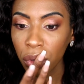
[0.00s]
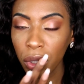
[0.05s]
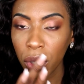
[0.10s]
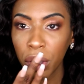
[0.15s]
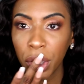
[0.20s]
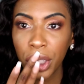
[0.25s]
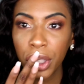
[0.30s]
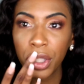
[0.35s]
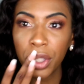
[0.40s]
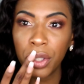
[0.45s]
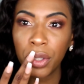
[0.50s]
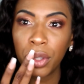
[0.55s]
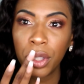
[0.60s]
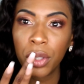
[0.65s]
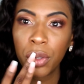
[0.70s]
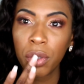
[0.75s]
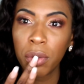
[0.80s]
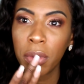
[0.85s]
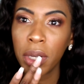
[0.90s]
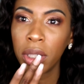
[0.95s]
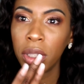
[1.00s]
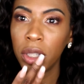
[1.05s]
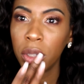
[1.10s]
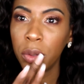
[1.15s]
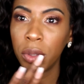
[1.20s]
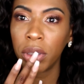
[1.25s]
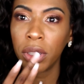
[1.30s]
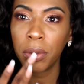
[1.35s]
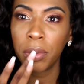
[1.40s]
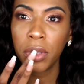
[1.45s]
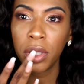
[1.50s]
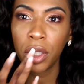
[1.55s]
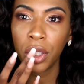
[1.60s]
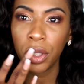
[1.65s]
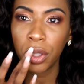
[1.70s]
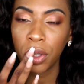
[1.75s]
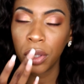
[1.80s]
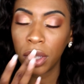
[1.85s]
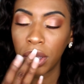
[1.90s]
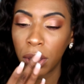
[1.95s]
I like to do this with my liquid
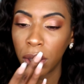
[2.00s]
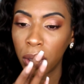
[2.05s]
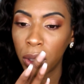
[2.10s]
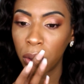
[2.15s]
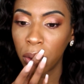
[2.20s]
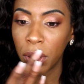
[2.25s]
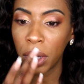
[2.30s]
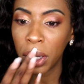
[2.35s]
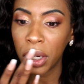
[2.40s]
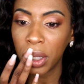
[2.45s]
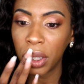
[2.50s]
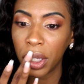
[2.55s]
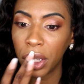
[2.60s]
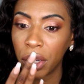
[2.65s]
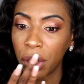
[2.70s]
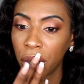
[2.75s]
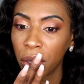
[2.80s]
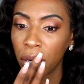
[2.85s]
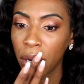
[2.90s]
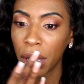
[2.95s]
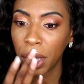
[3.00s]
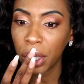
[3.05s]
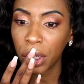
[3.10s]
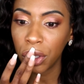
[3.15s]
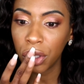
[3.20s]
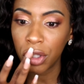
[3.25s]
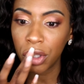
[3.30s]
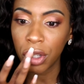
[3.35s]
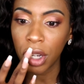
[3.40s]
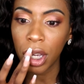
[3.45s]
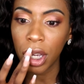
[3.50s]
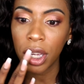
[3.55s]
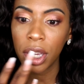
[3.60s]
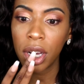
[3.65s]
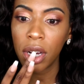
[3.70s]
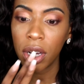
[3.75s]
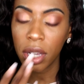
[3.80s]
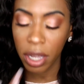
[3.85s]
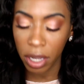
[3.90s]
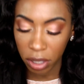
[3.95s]
lipsticks so that they don't kind of like crack and dry
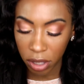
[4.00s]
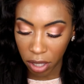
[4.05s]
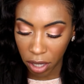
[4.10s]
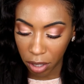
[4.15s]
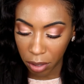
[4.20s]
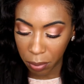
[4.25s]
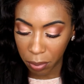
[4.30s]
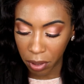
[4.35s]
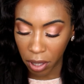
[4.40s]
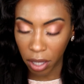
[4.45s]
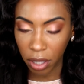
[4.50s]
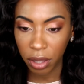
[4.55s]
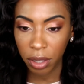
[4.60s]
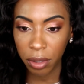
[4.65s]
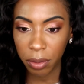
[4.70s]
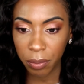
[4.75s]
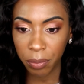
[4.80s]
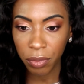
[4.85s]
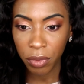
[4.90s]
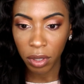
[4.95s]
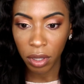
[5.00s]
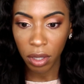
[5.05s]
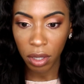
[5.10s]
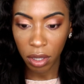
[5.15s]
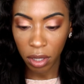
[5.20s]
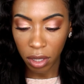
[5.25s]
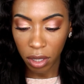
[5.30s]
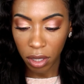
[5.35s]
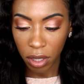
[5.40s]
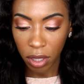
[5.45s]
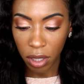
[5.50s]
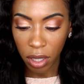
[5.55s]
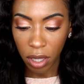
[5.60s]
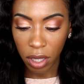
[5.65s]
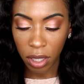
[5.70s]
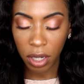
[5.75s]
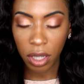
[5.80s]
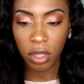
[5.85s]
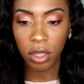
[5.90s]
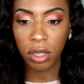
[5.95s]
out as I apply them.
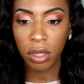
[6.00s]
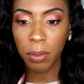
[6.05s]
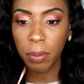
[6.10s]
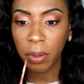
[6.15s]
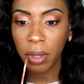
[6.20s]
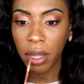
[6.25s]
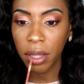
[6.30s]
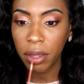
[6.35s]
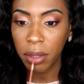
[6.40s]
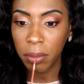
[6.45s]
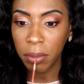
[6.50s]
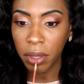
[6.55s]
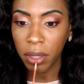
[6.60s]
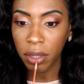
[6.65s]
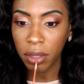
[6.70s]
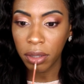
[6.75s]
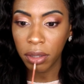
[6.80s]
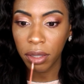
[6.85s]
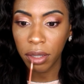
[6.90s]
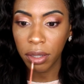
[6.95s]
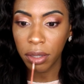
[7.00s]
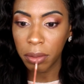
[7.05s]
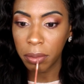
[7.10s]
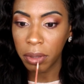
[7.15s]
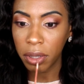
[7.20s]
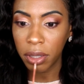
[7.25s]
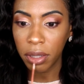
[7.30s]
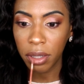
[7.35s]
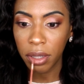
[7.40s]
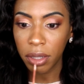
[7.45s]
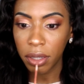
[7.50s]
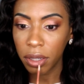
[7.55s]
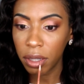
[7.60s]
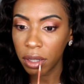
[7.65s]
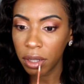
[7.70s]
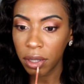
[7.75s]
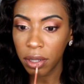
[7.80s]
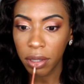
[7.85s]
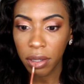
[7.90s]
And I just apply them like layer by layer.